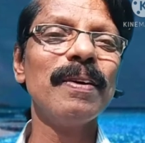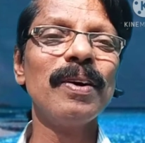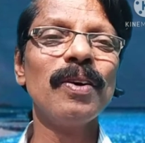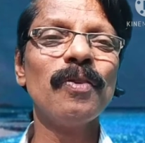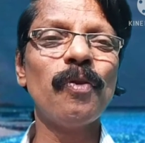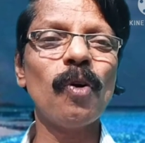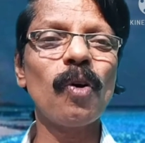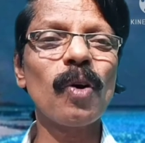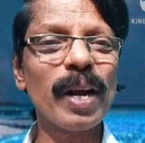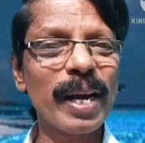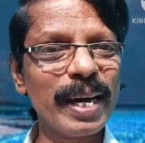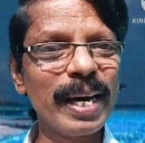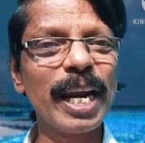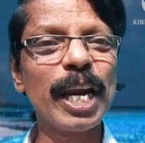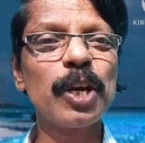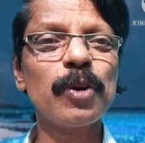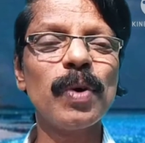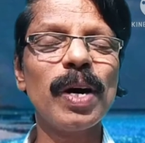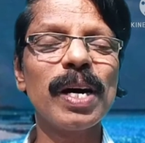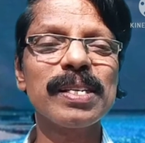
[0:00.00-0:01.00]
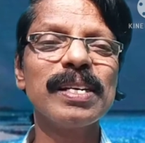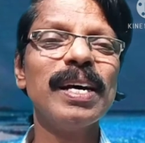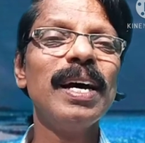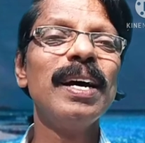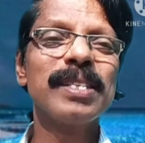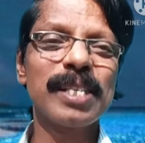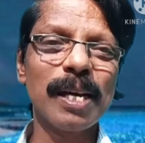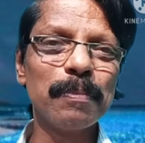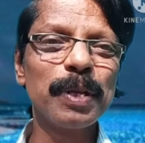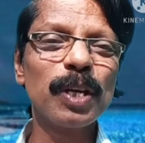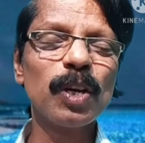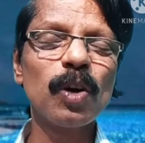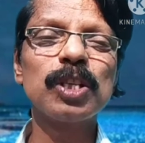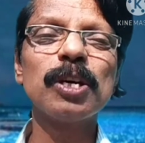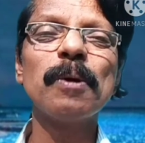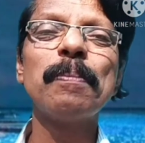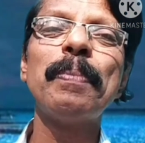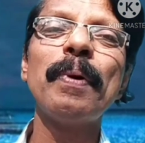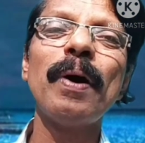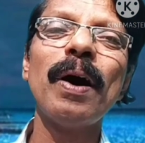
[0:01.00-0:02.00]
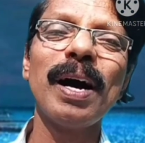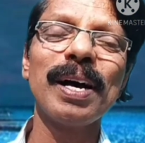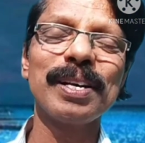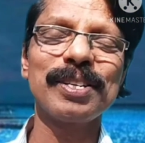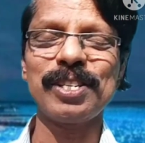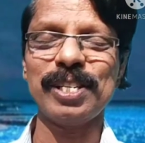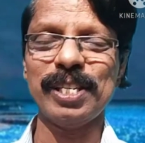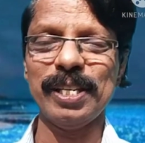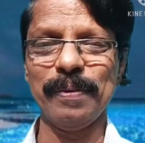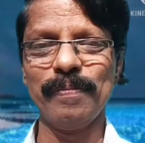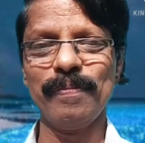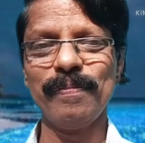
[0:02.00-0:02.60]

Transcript: for her it was something of the past.